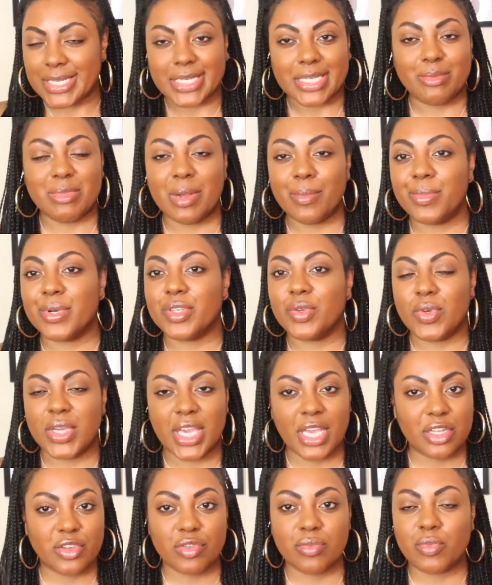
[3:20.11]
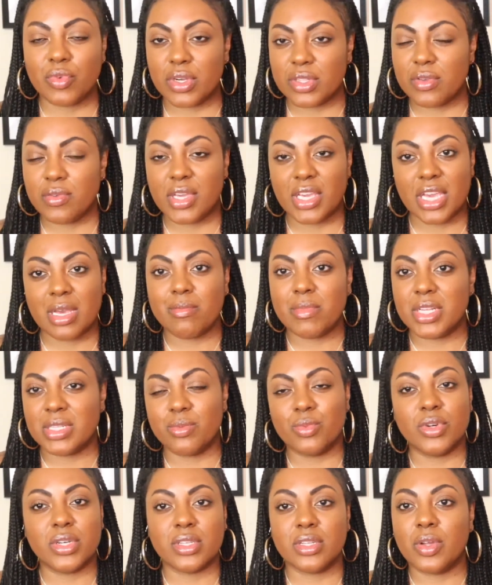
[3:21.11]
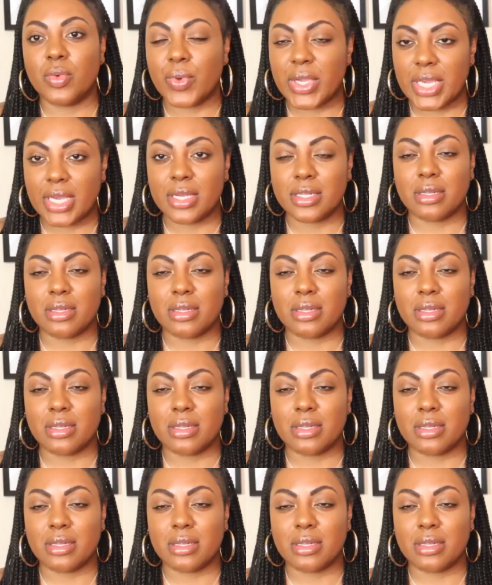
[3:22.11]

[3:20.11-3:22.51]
remember, you can't miss more than a week.